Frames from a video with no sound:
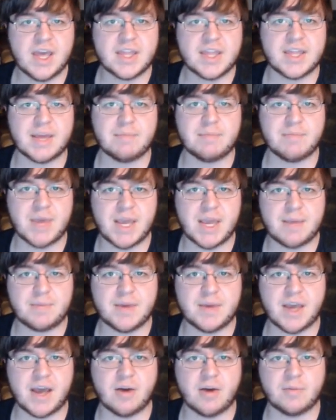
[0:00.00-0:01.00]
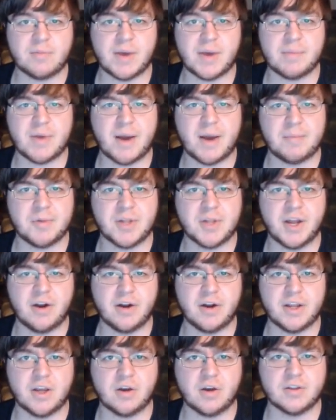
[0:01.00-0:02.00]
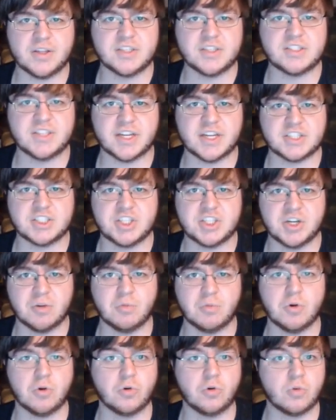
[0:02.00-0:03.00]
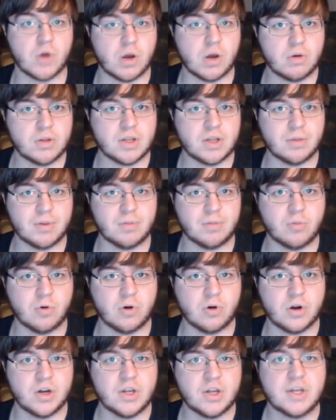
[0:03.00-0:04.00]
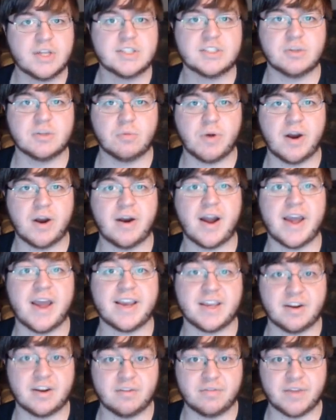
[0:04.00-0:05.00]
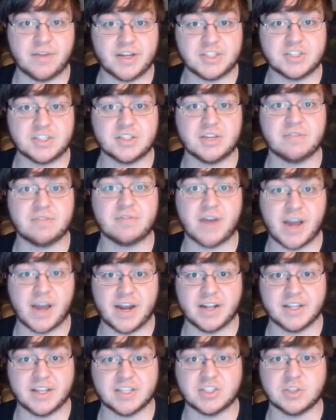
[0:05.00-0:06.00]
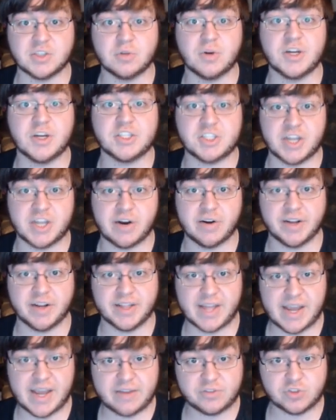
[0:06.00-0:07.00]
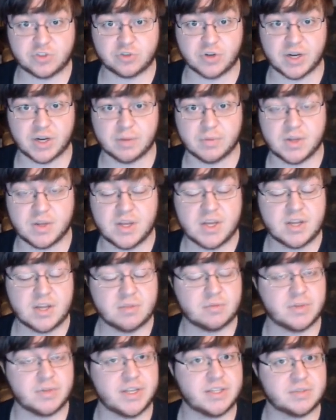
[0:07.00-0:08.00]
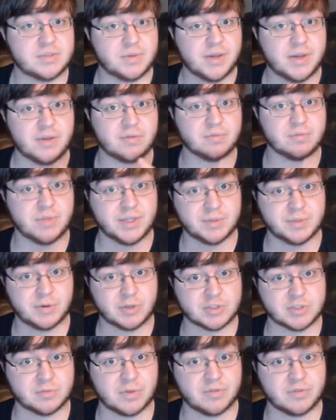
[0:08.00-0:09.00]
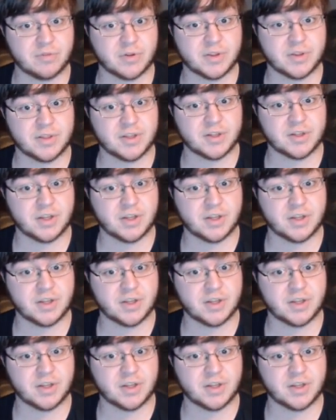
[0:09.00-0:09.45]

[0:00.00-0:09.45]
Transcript: that maybe I'll, my popularity this next year will grow a little bit more to where I can eventually finally do a charity live stream. Please be please be wishing me for good